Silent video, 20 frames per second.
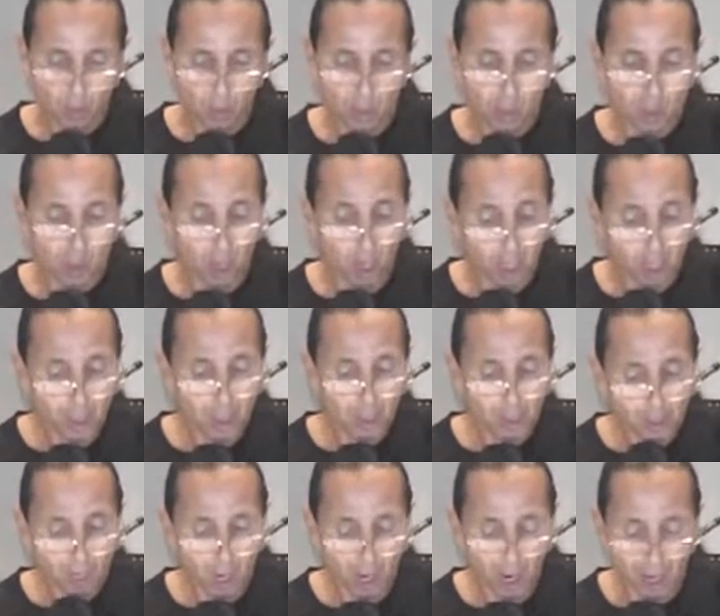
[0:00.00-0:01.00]
which
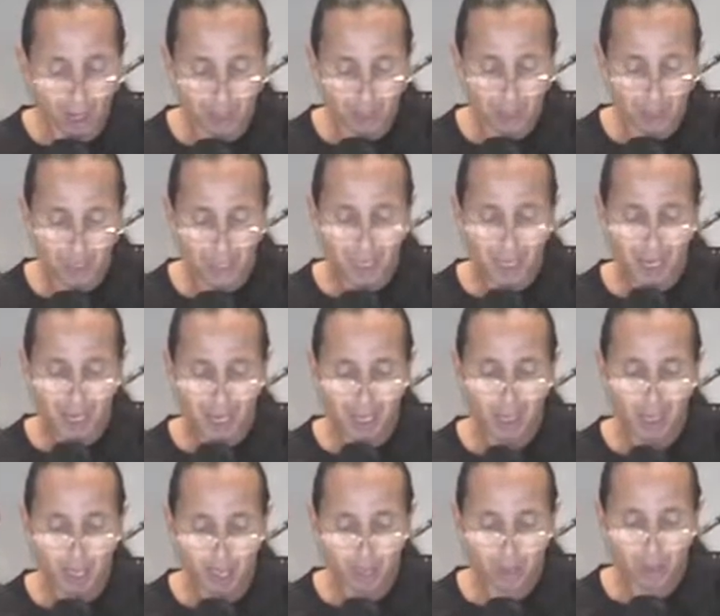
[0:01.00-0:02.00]
untaught
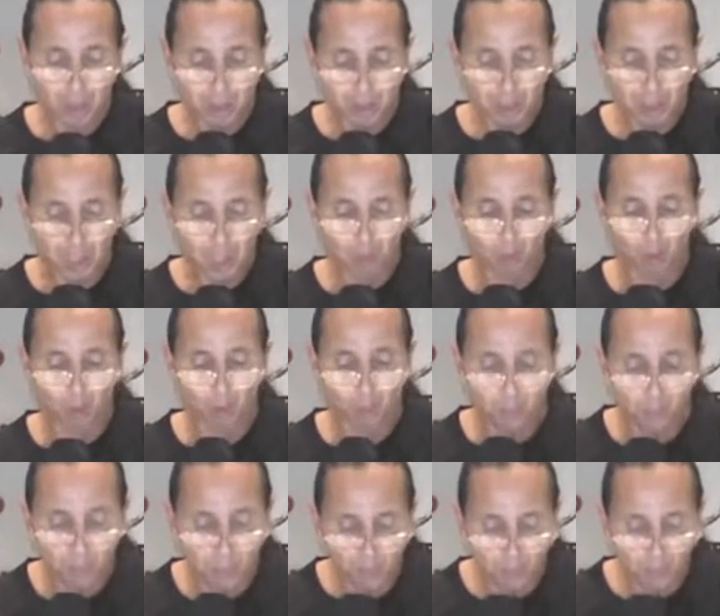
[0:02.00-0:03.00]
and
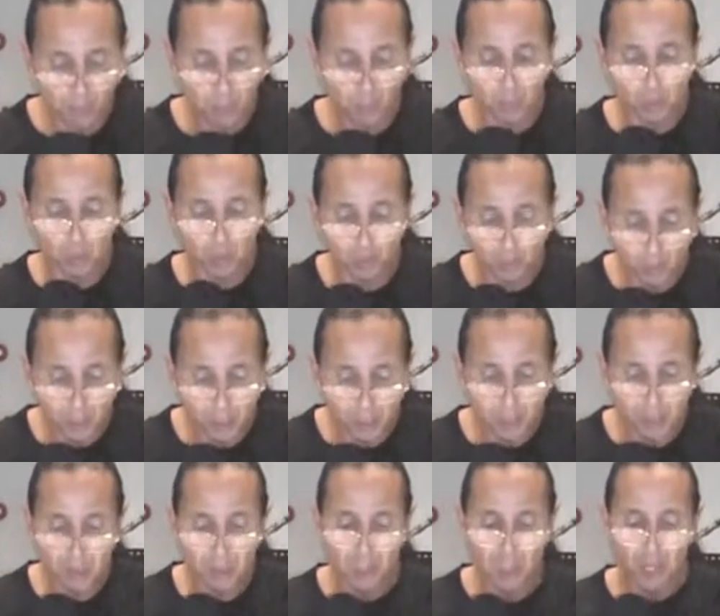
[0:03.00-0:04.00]
unstable people
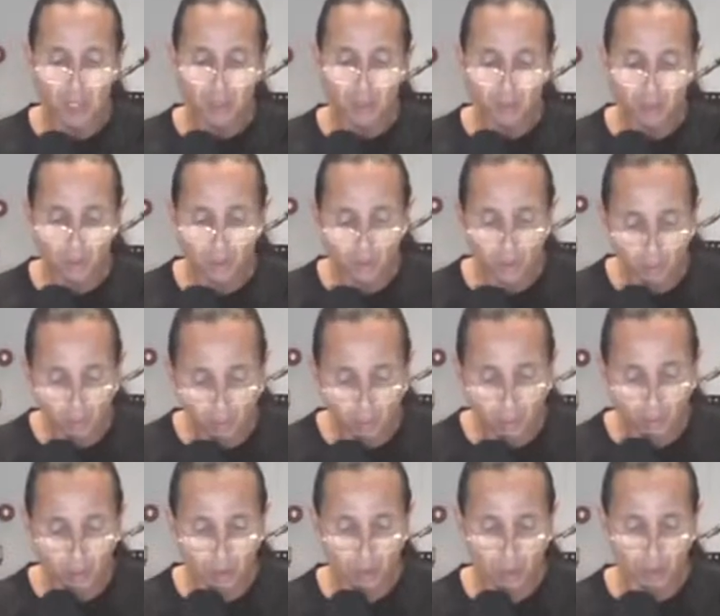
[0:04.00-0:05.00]
twist to their
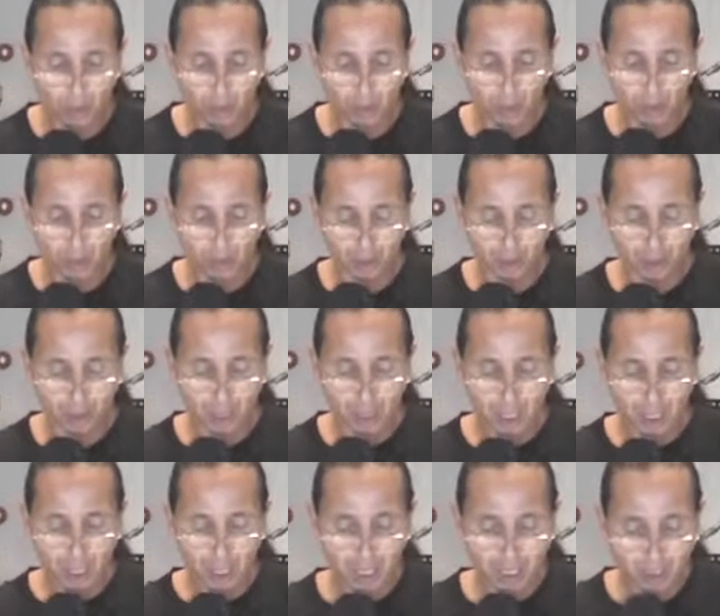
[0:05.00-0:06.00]
own destruction,